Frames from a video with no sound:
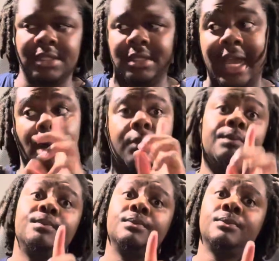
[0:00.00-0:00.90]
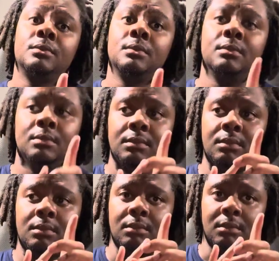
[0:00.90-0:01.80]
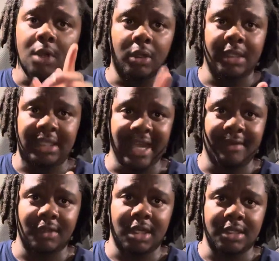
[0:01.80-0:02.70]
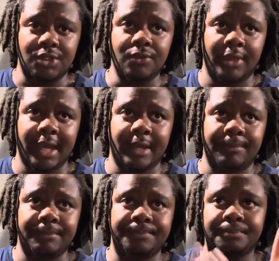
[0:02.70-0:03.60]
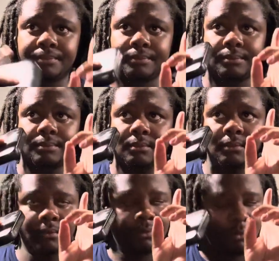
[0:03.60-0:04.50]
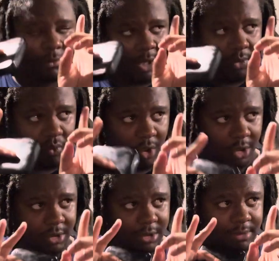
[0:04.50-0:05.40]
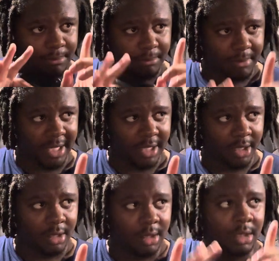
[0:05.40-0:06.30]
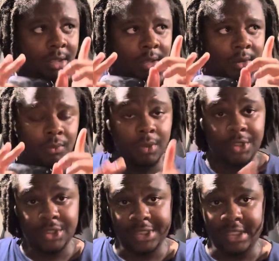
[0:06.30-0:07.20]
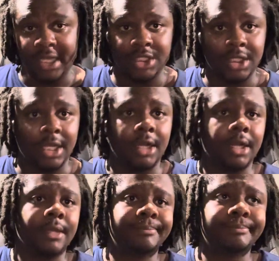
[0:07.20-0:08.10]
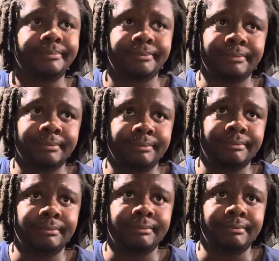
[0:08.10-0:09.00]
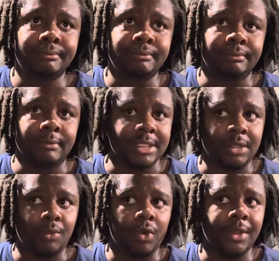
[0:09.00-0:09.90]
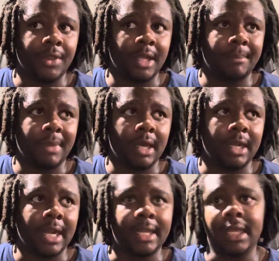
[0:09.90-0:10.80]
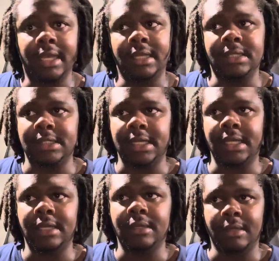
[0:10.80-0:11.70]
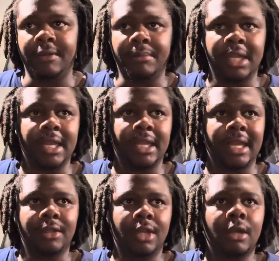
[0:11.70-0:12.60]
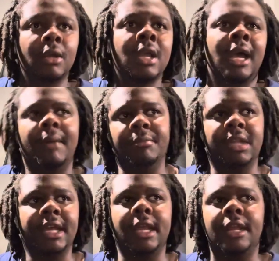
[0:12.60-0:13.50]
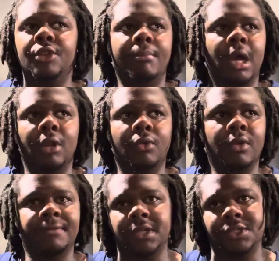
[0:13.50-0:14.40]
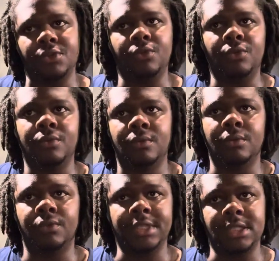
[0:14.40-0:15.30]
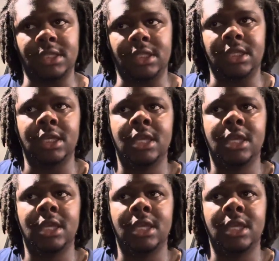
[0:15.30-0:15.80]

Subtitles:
Now, only caveat to that, it works better when you're stationary. That's the one thing about it I can say. If I'm playing, like, you know, I've been playing that new Modern Warfare 2 recently.